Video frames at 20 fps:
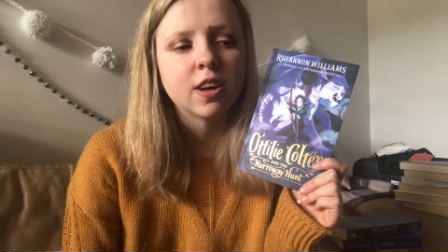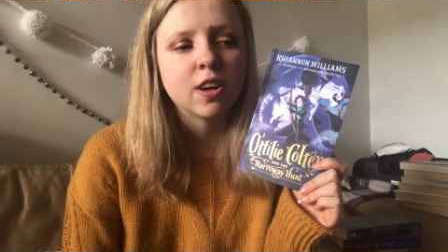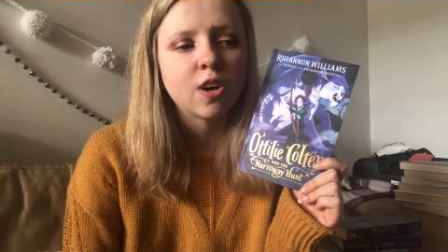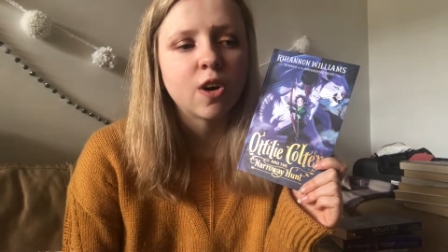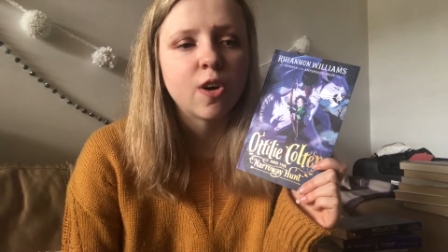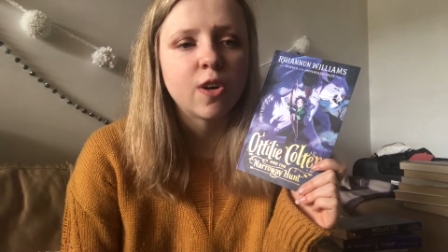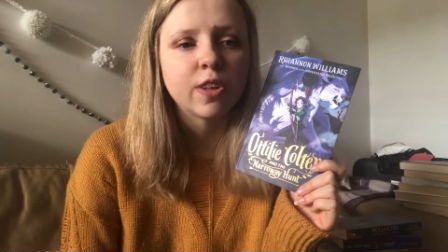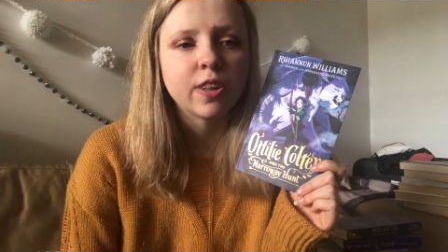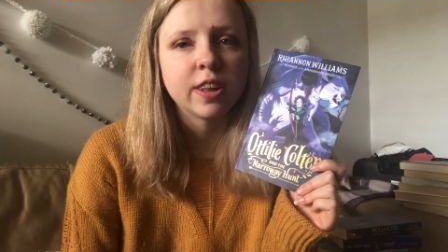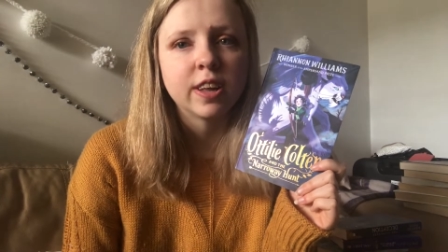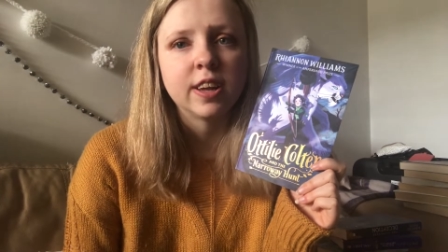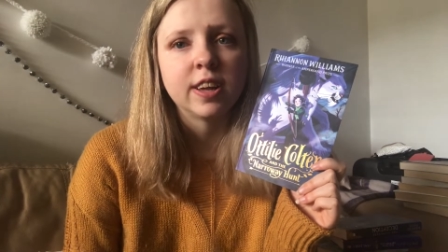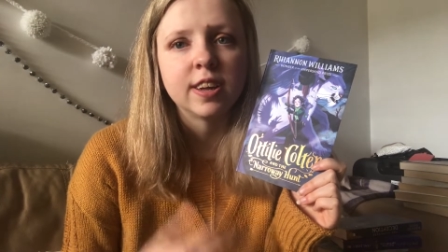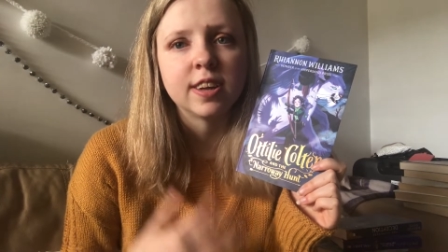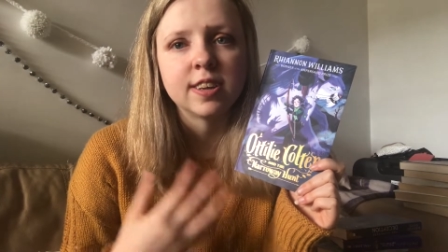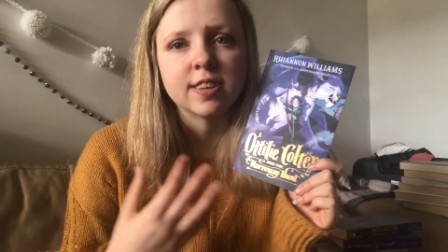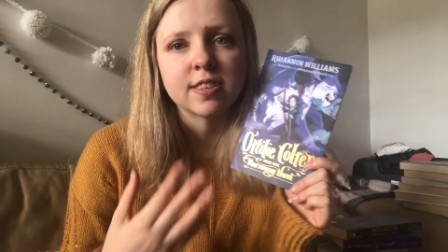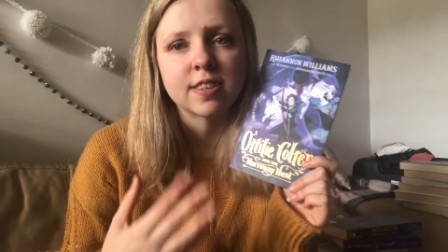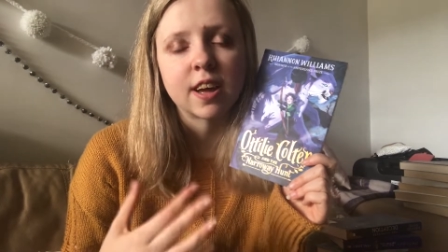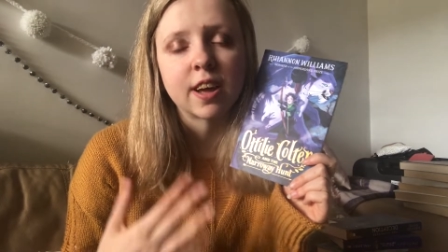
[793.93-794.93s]

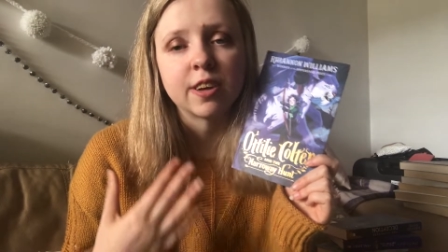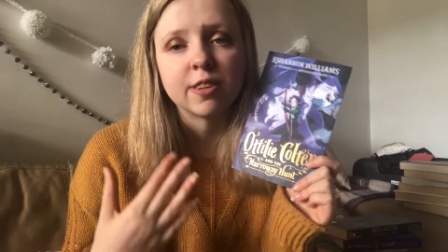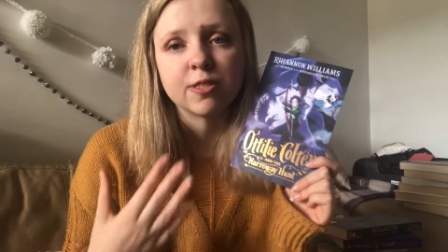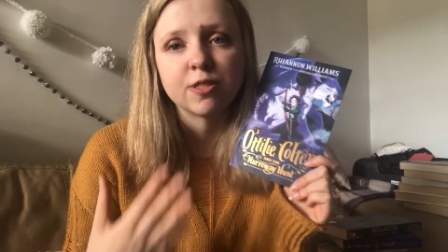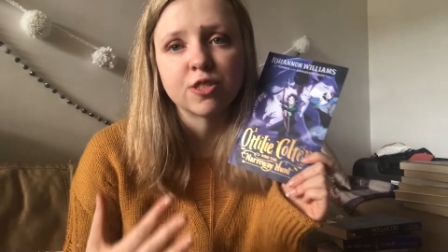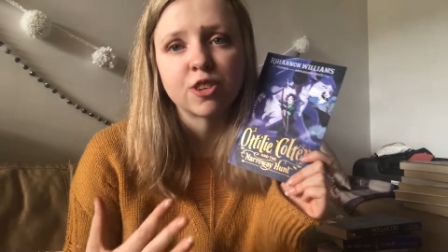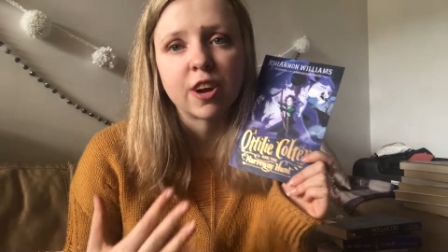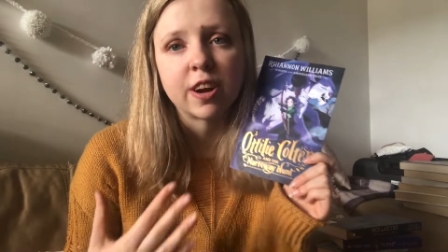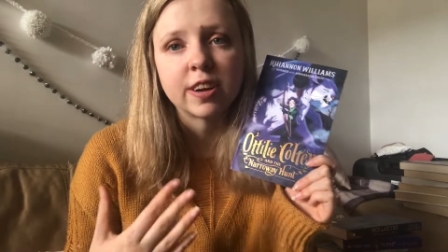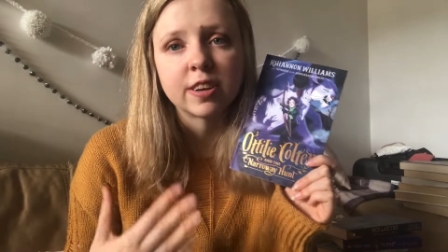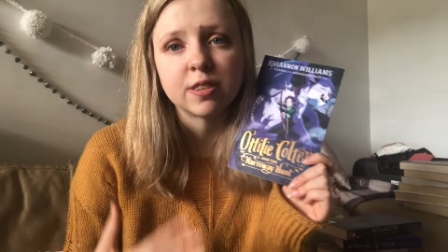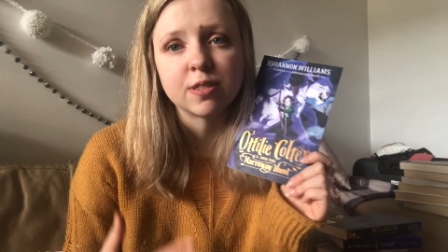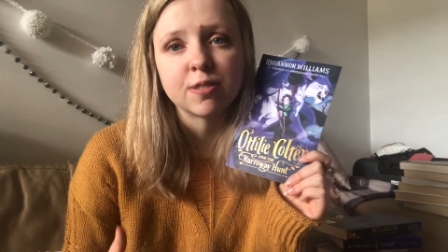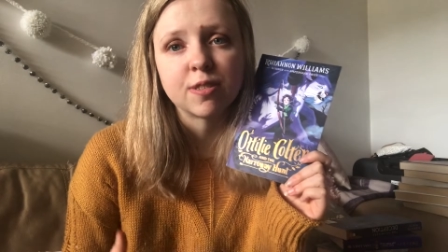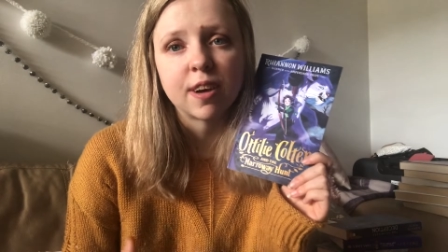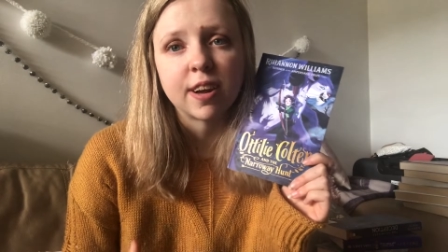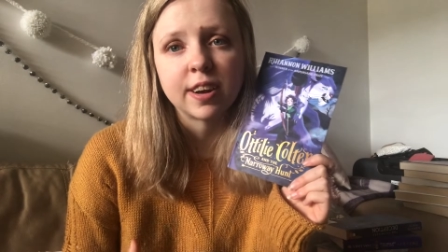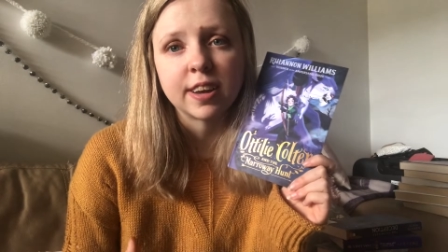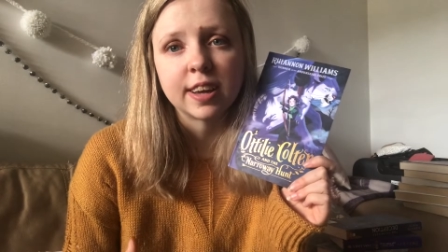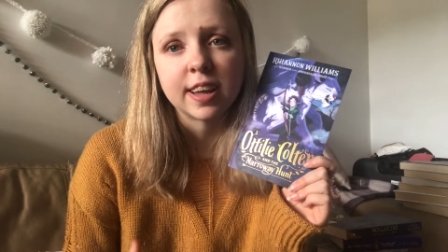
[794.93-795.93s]
Otley is kind of trying to
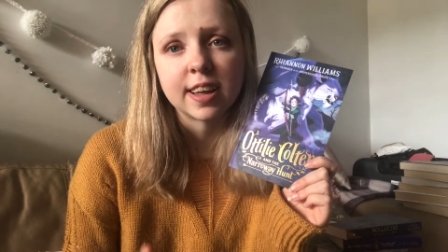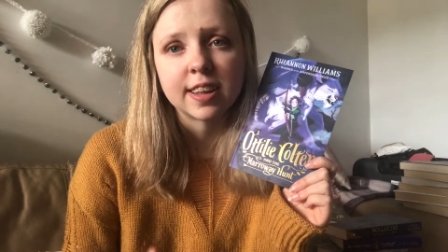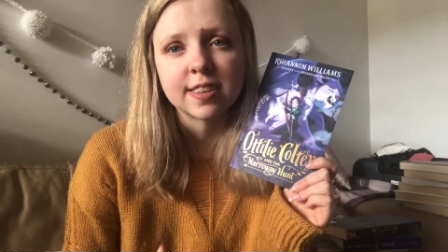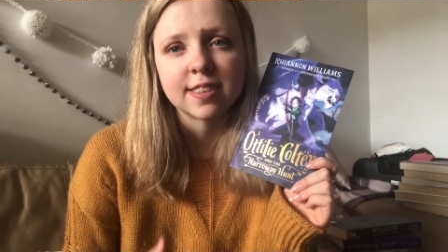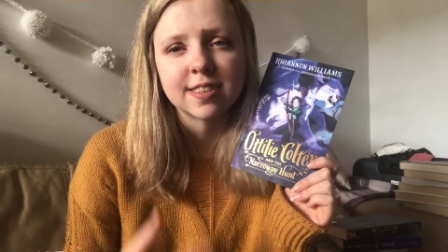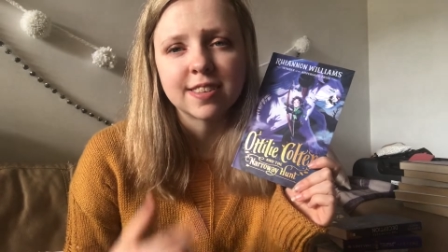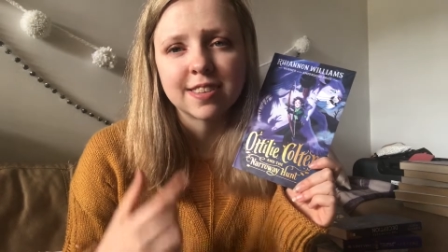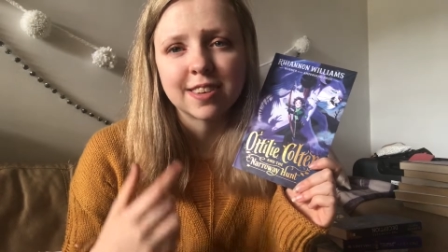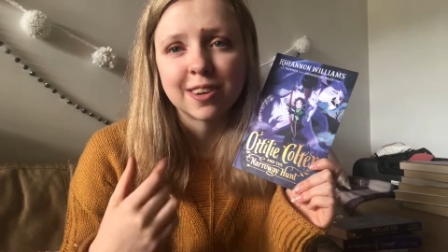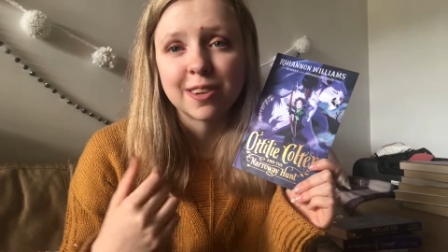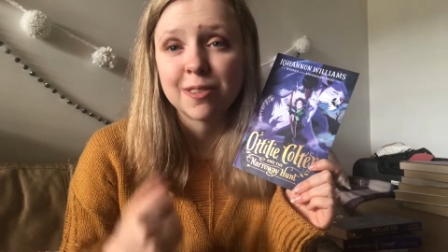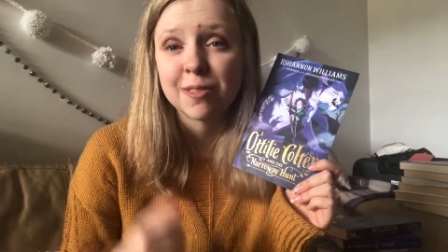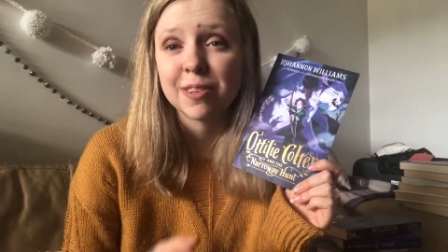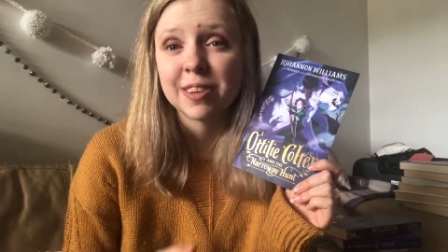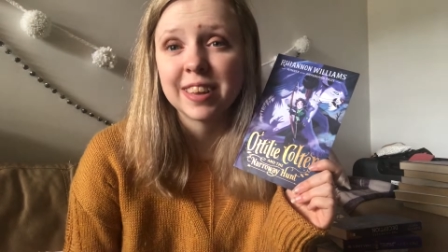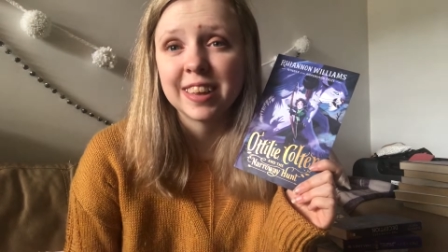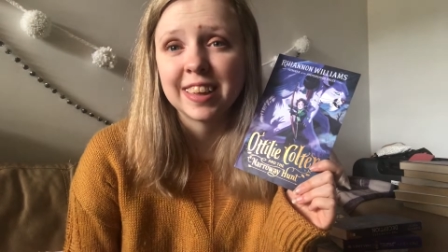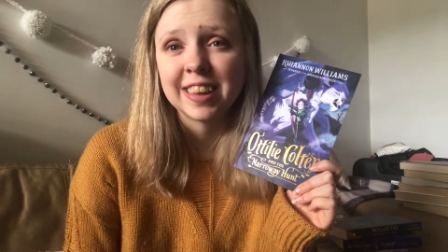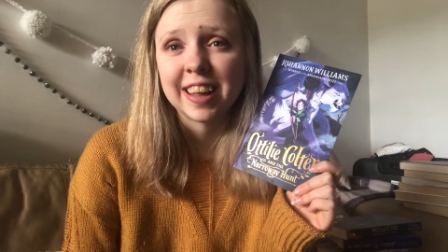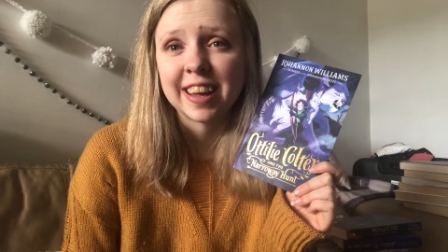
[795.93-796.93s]
fight against. I
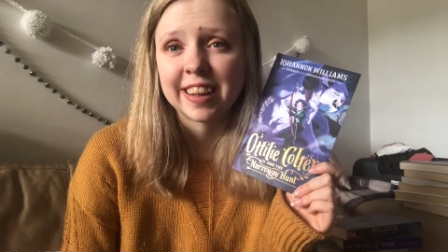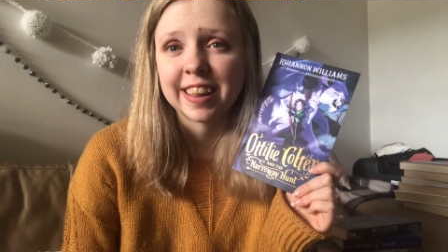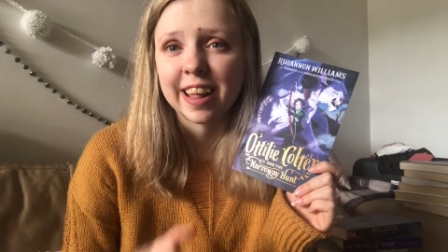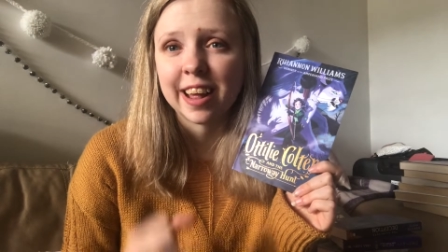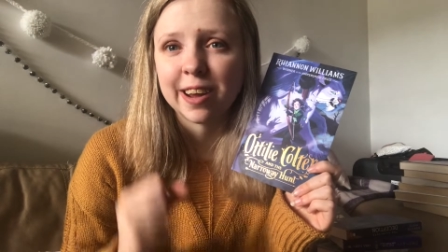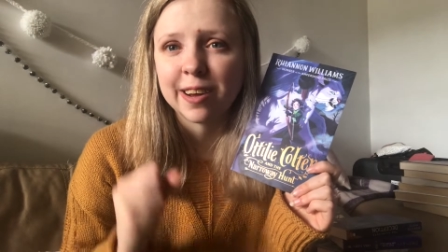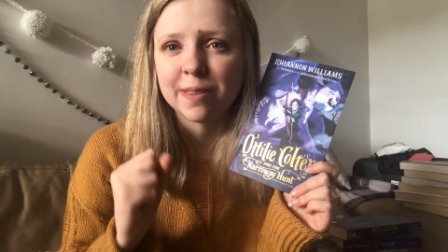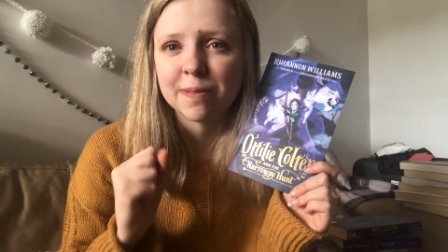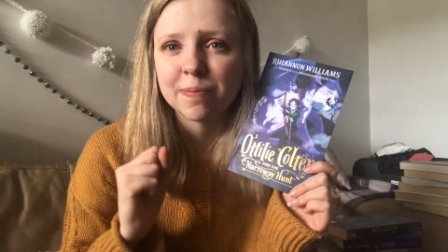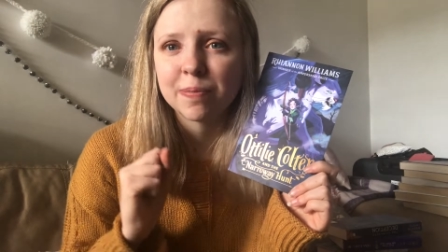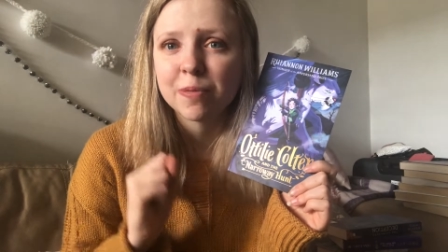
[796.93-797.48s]
really like that.